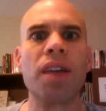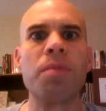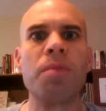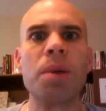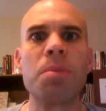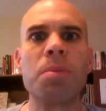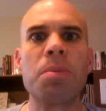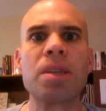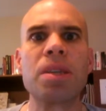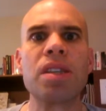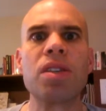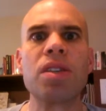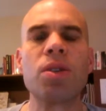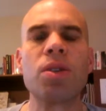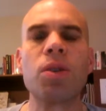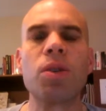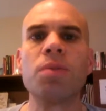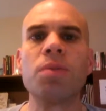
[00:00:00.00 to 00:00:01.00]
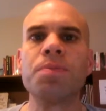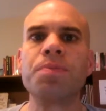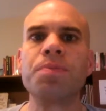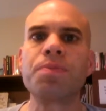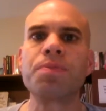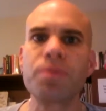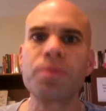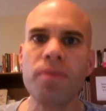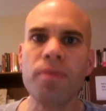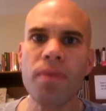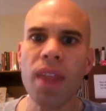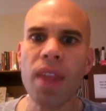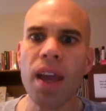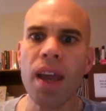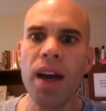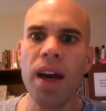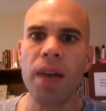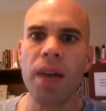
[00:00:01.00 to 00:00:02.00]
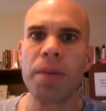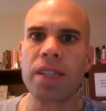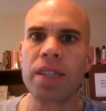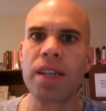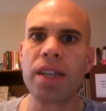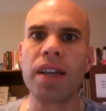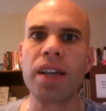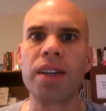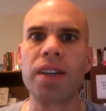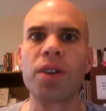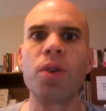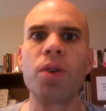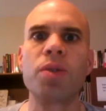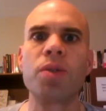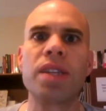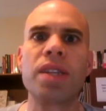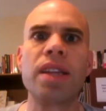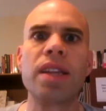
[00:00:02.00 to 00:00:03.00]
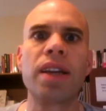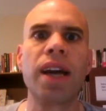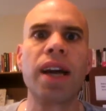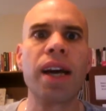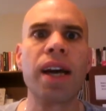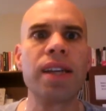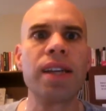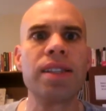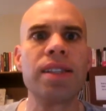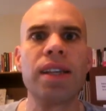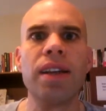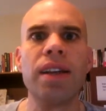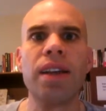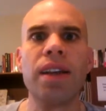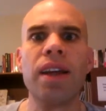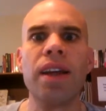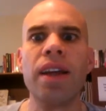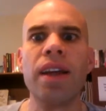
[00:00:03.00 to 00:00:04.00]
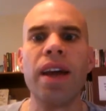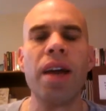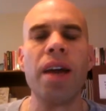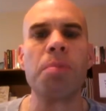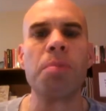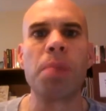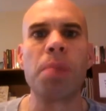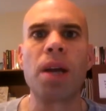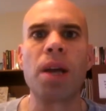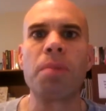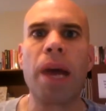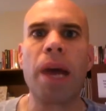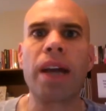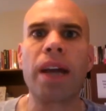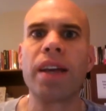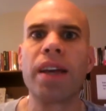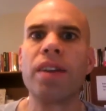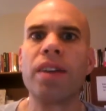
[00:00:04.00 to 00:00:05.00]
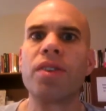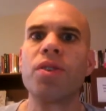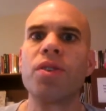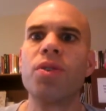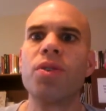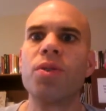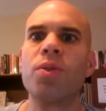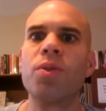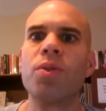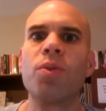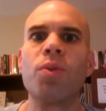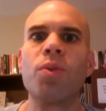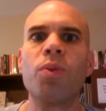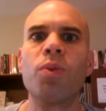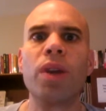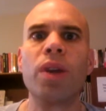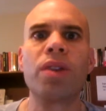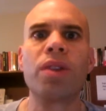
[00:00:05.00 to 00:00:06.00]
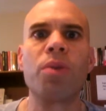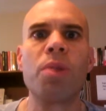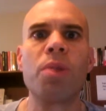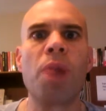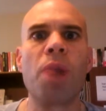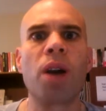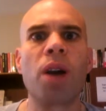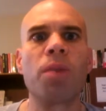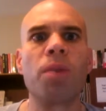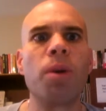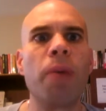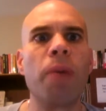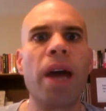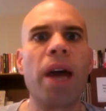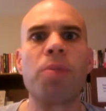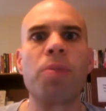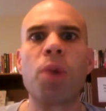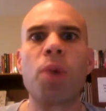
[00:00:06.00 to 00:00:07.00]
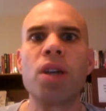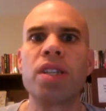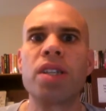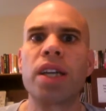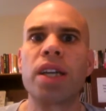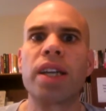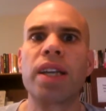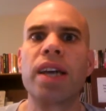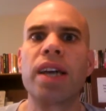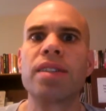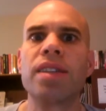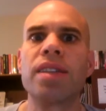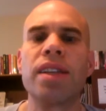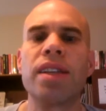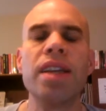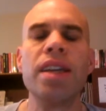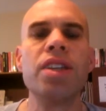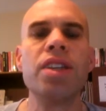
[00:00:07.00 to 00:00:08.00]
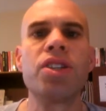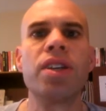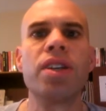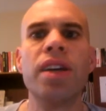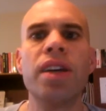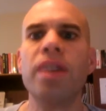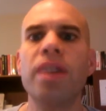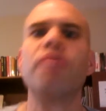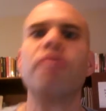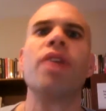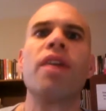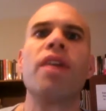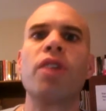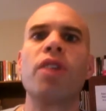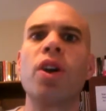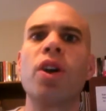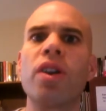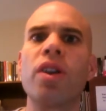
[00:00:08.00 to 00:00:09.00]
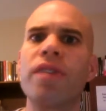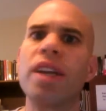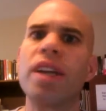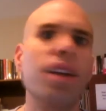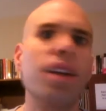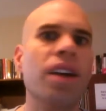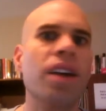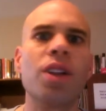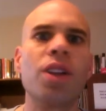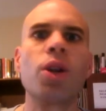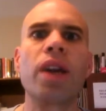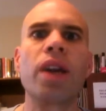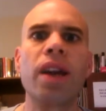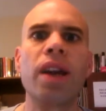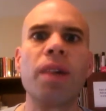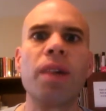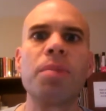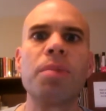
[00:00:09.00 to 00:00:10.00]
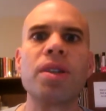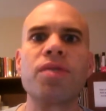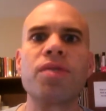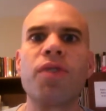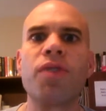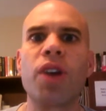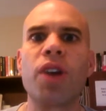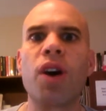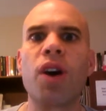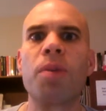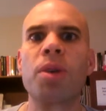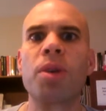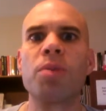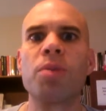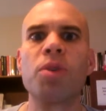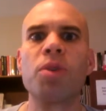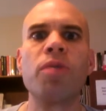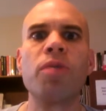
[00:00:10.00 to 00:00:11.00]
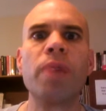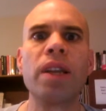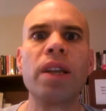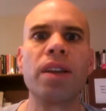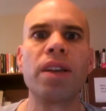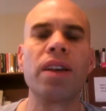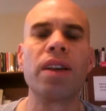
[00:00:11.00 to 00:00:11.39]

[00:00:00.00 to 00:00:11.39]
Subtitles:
I've been busy, so I'm excited to go see the guys and plug back into what the Remarkable Man project has to teach. If you haven't heard of it, look it up. It's a phenomenal movement.